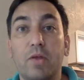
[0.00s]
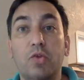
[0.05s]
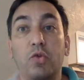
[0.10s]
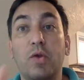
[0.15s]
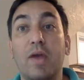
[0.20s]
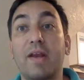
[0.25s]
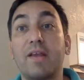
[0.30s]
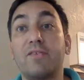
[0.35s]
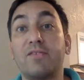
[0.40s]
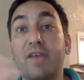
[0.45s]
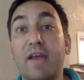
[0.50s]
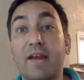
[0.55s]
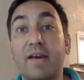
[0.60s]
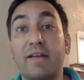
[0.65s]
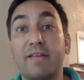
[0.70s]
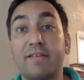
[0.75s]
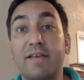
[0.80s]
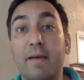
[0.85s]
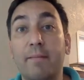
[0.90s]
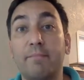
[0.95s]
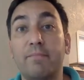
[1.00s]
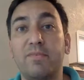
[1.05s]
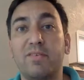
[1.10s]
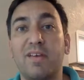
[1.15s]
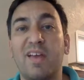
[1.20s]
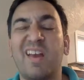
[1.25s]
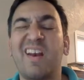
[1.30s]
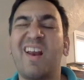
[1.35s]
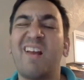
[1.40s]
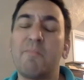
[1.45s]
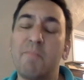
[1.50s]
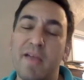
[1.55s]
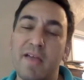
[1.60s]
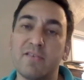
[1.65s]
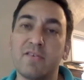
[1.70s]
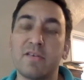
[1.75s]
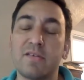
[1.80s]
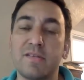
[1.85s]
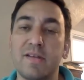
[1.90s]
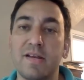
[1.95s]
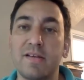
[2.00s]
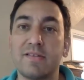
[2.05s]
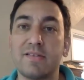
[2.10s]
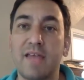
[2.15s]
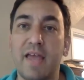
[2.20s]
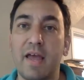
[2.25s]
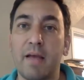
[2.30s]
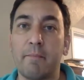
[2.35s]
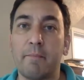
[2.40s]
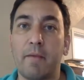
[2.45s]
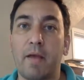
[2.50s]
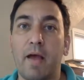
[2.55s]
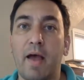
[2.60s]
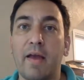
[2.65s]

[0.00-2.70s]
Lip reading: You get a second attempt, and because it's an exam,